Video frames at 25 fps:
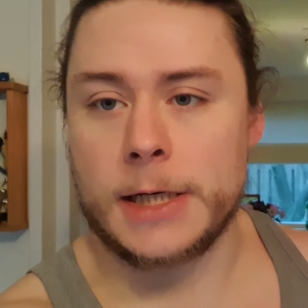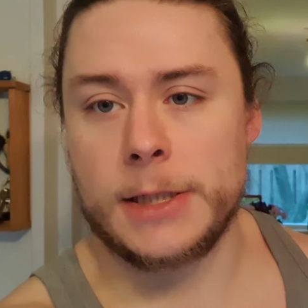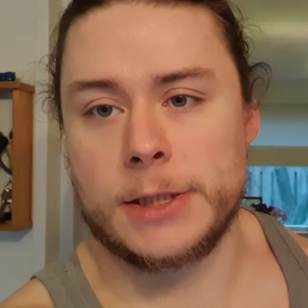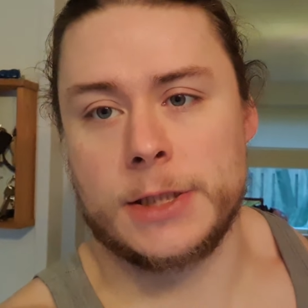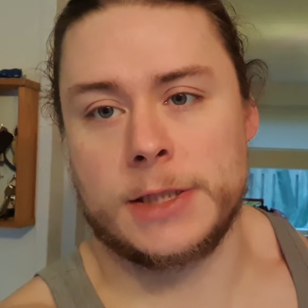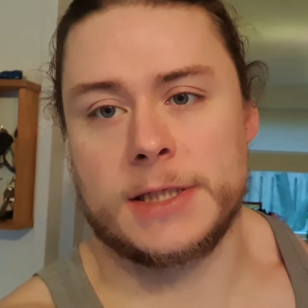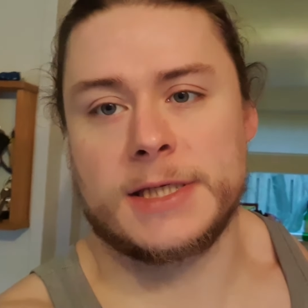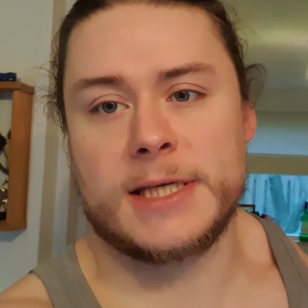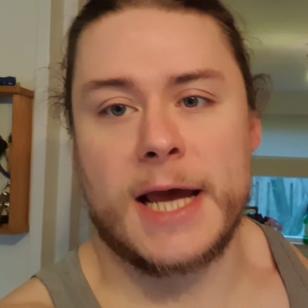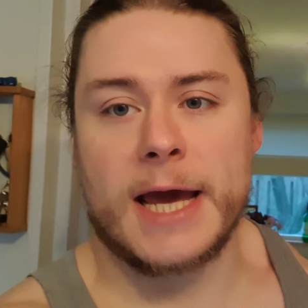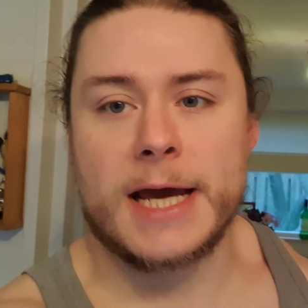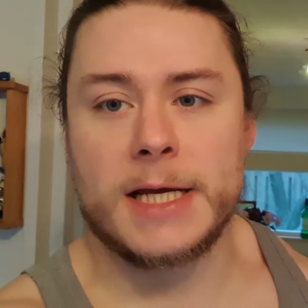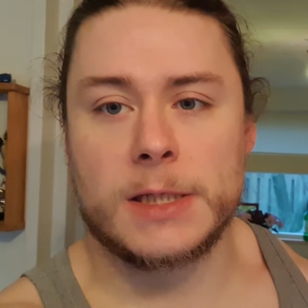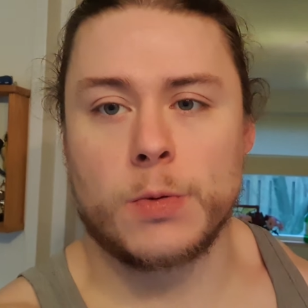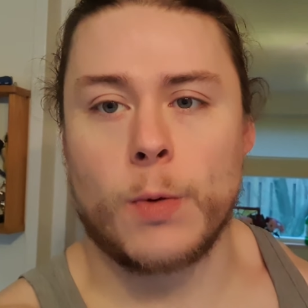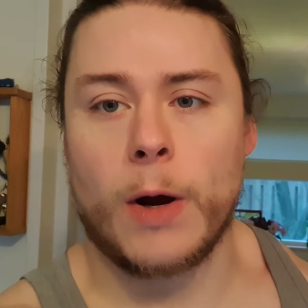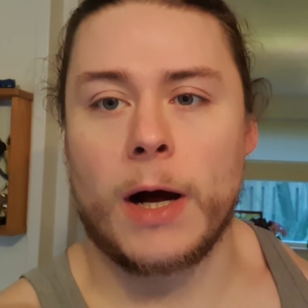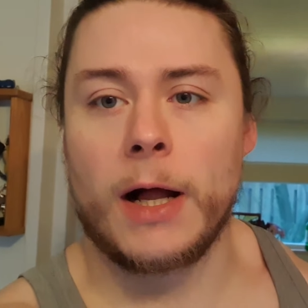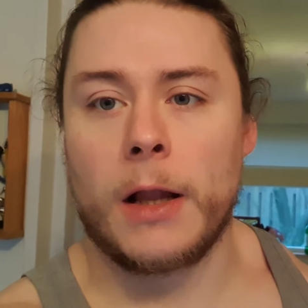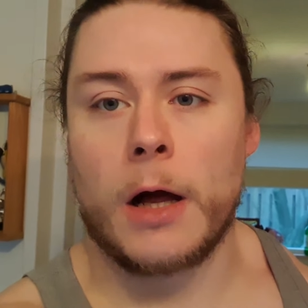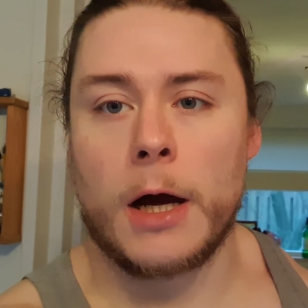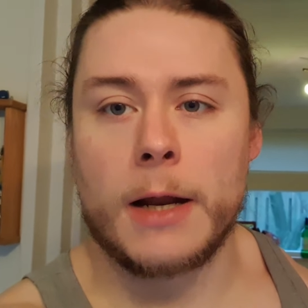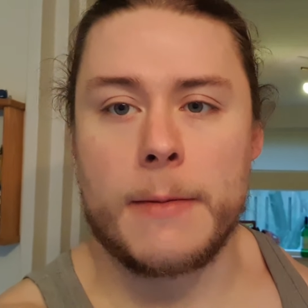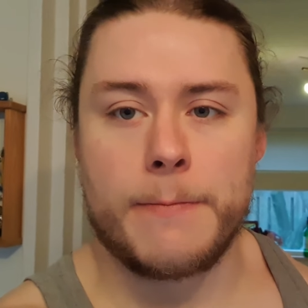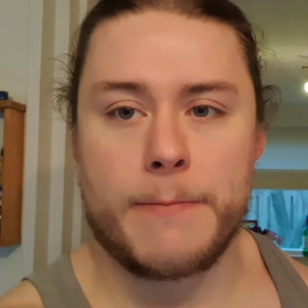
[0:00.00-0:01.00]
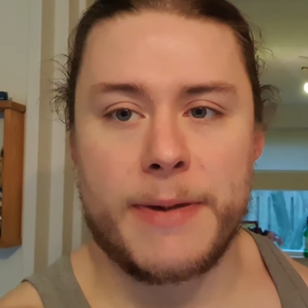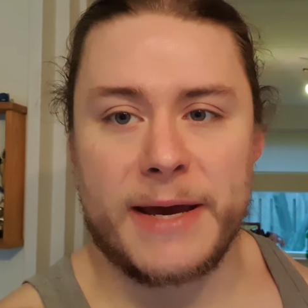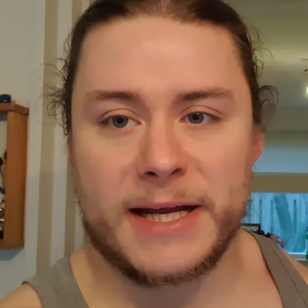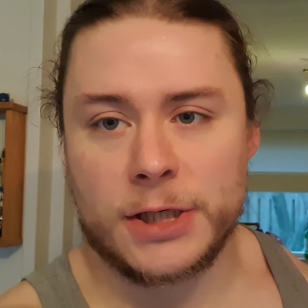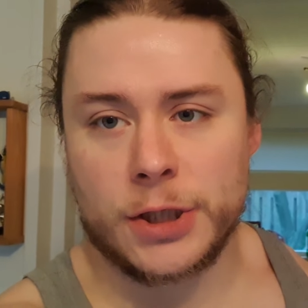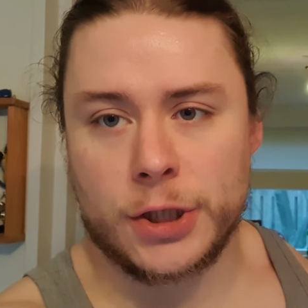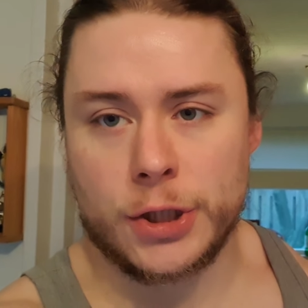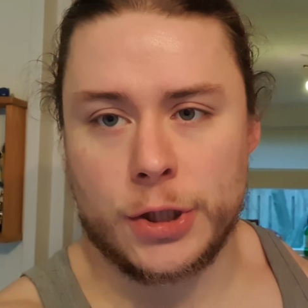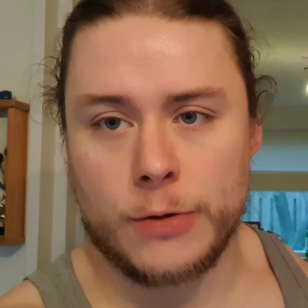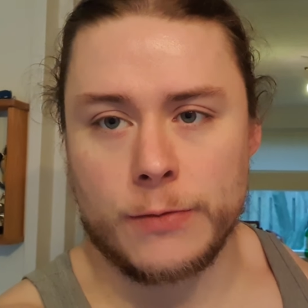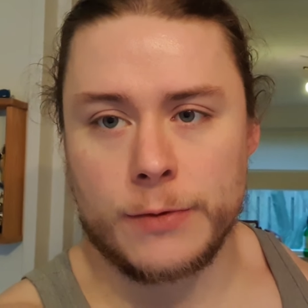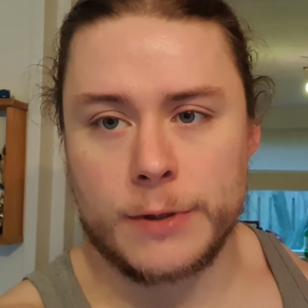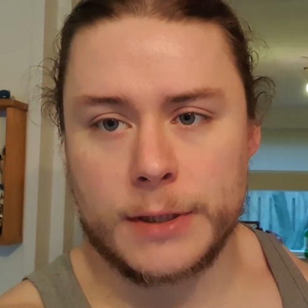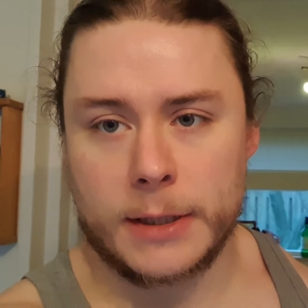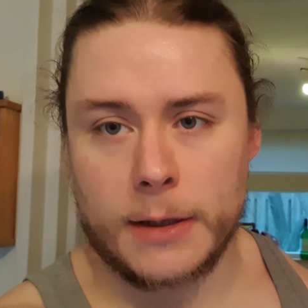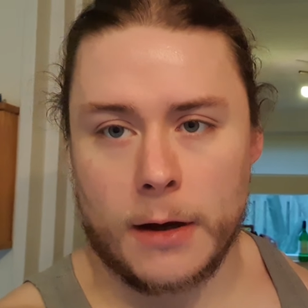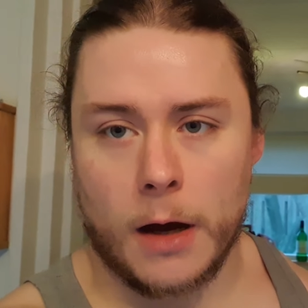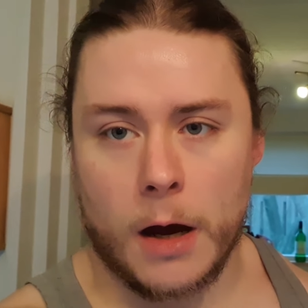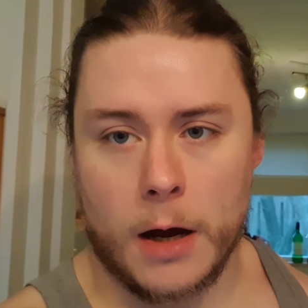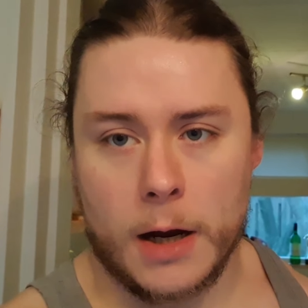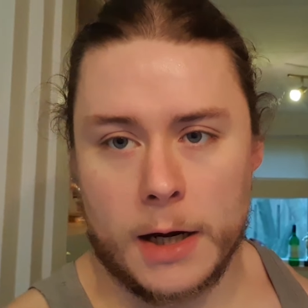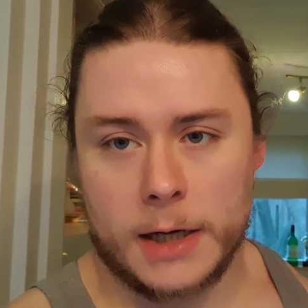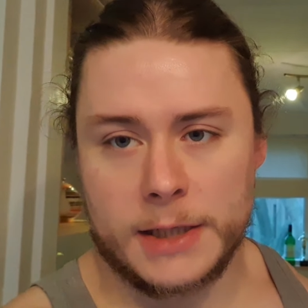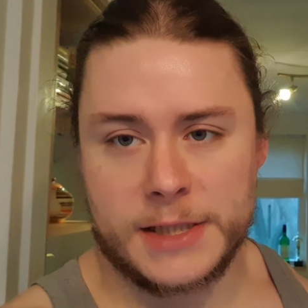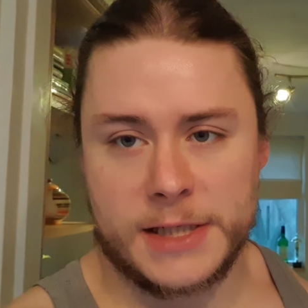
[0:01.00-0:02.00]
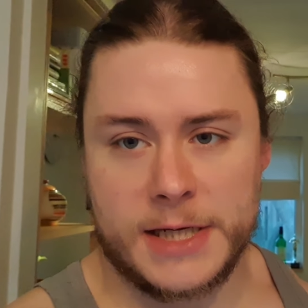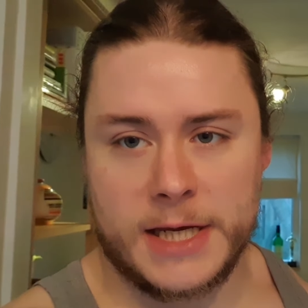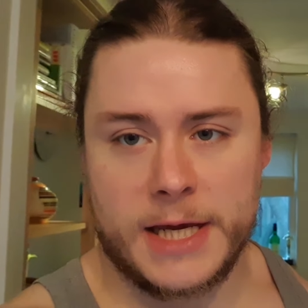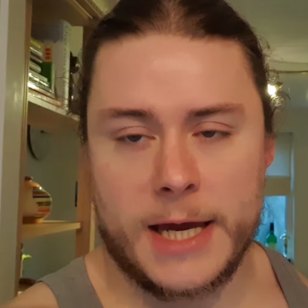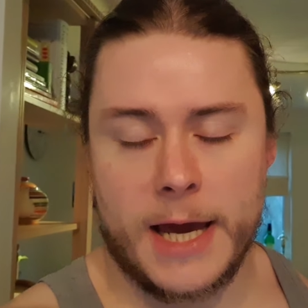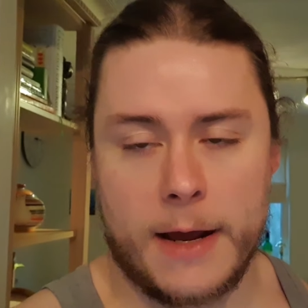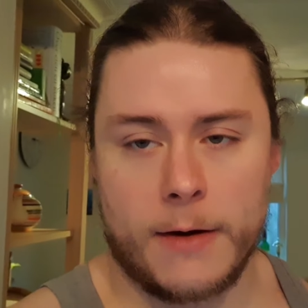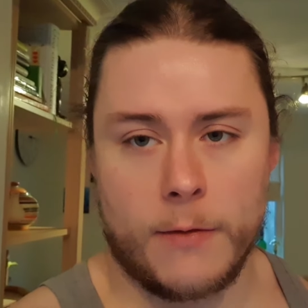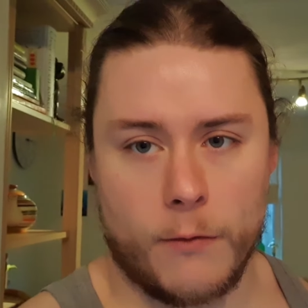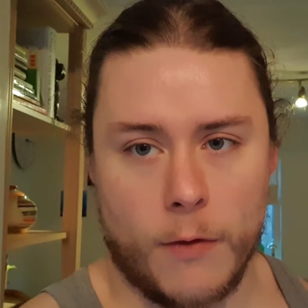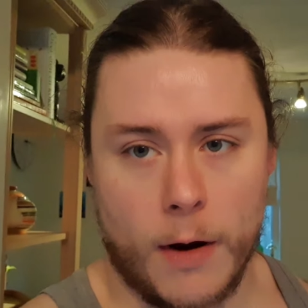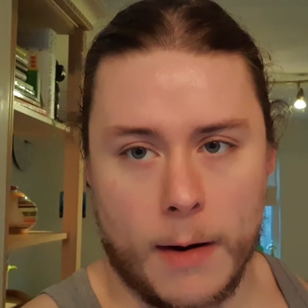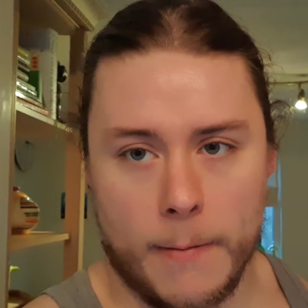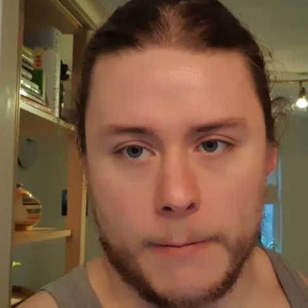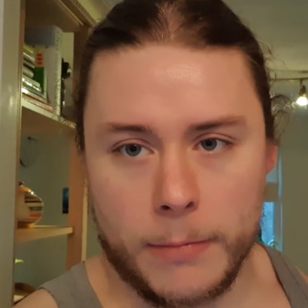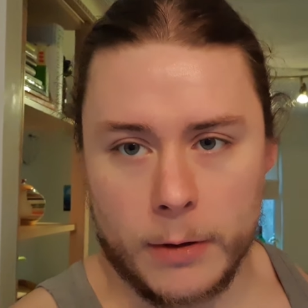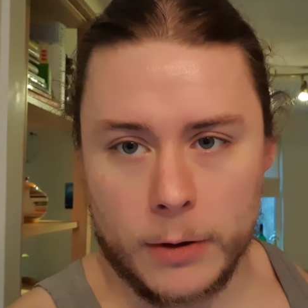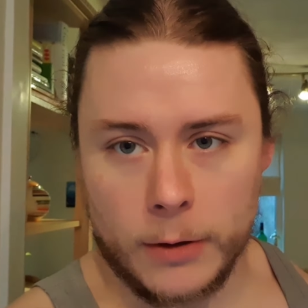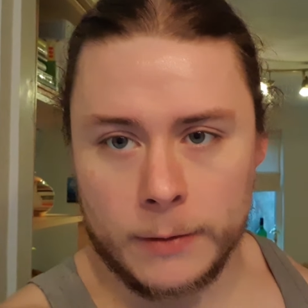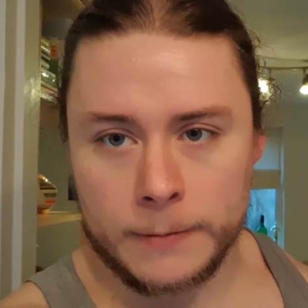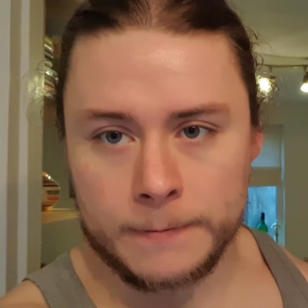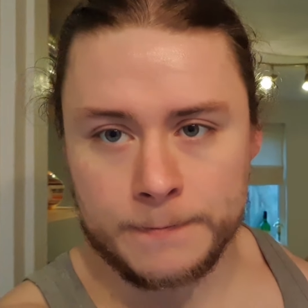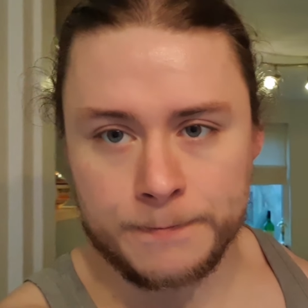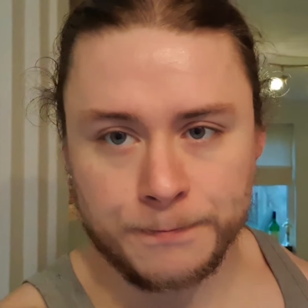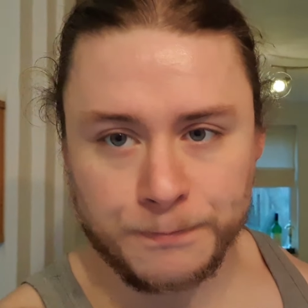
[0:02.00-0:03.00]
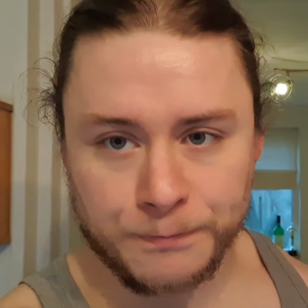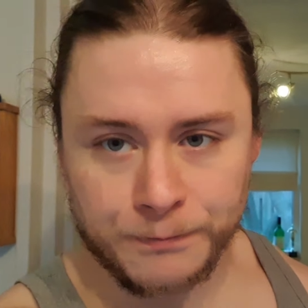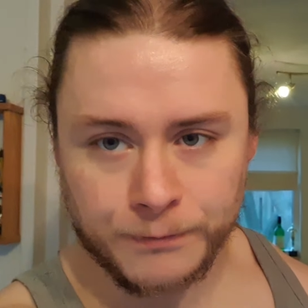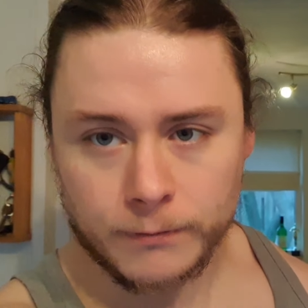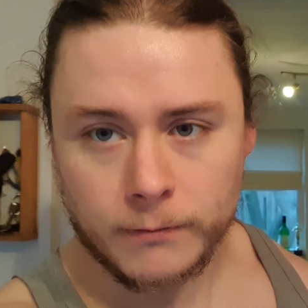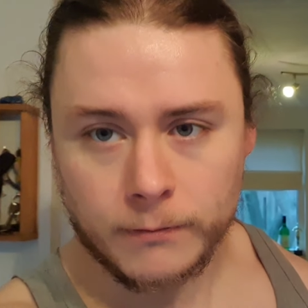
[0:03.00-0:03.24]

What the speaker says: I should say, as well on Bitchute, Odysee, and Rumble.